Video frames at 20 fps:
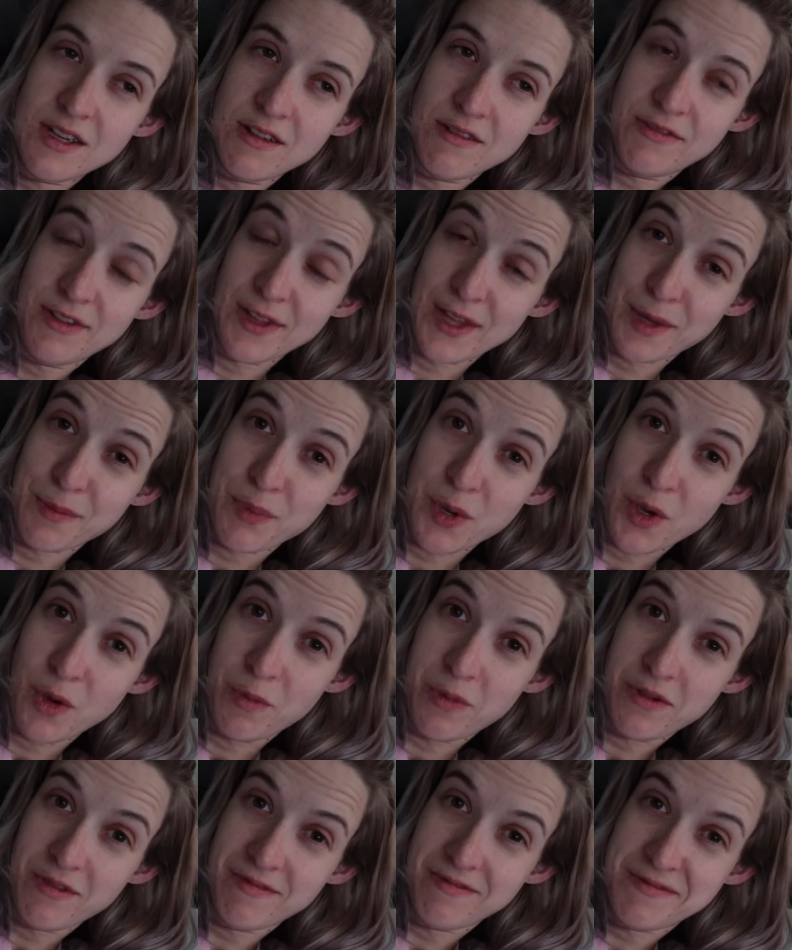feel like
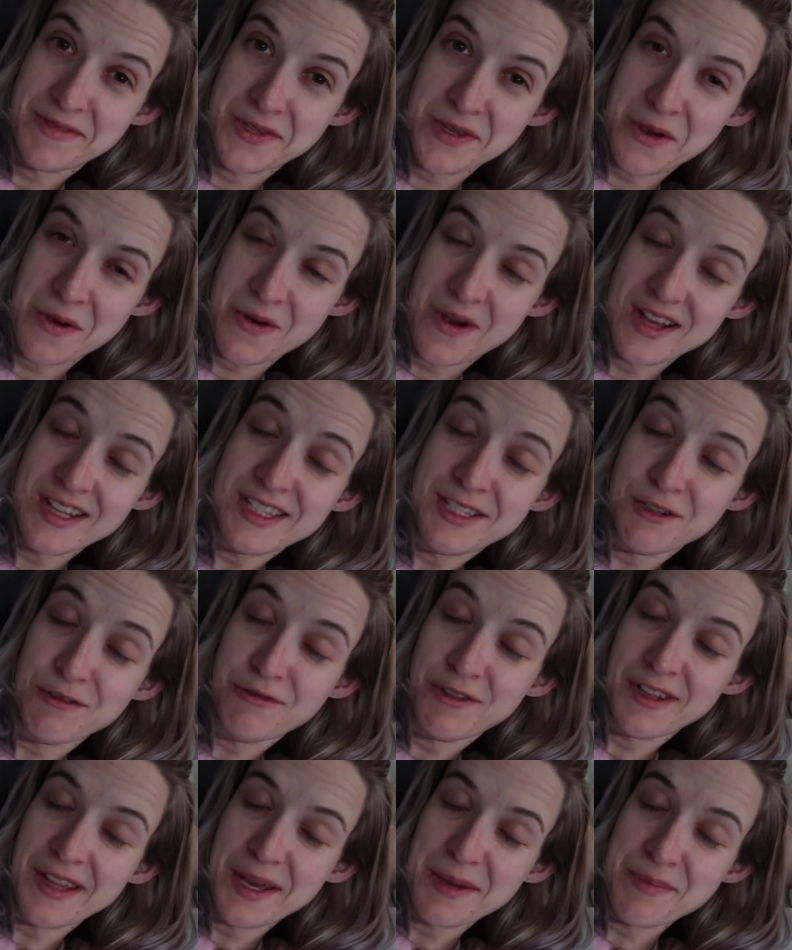poop. So I still
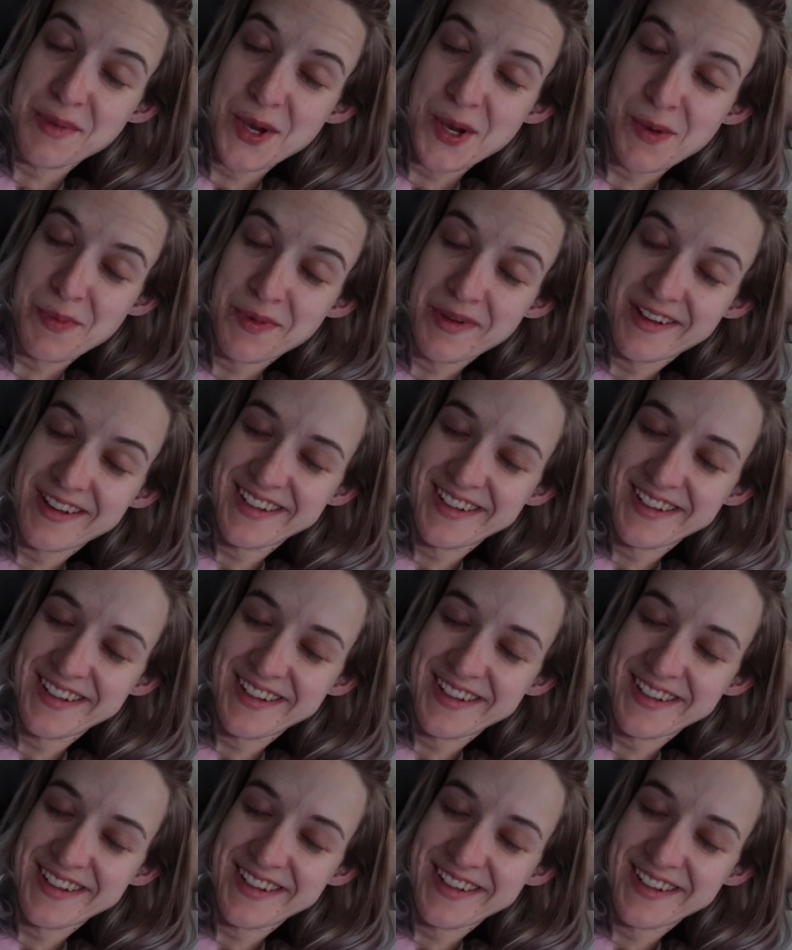feel like poop